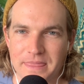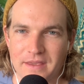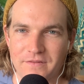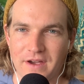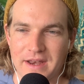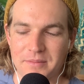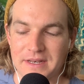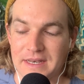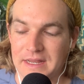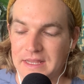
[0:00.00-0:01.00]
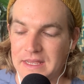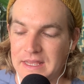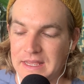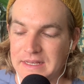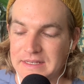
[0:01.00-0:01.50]
vitamin
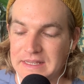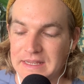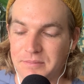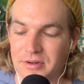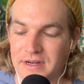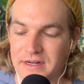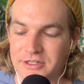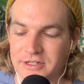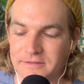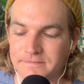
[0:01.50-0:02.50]
D production